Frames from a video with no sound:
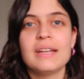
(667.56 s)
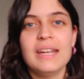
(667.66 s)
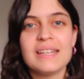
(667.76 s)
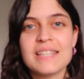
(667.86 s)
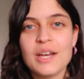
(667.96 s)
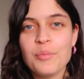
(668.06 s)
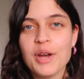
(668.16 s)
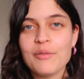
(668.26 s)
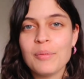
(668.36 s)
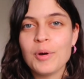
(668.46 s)
Next up, we
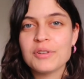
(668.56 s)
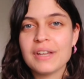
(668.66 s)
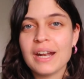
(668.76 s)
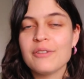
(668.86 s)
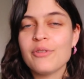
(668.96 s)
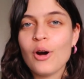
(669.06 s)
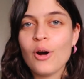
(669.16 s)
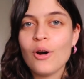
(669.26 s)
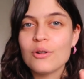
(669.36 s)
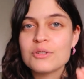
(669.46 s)
have a book that I've
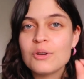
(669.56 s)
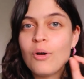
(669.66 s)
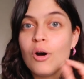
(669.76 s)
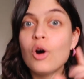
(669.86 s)
also